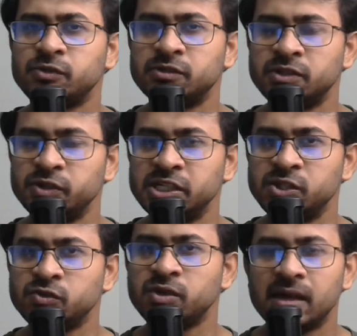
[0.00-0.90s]

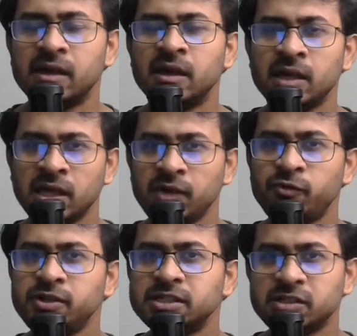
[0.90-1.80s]
2022.
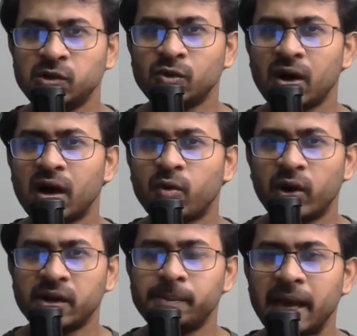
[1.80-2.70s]
If we just look a
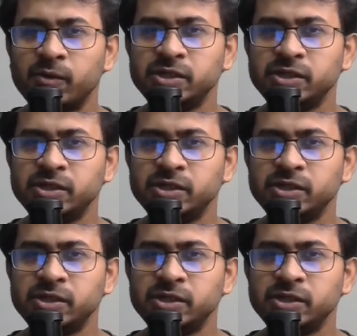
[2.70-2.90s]
quarter back,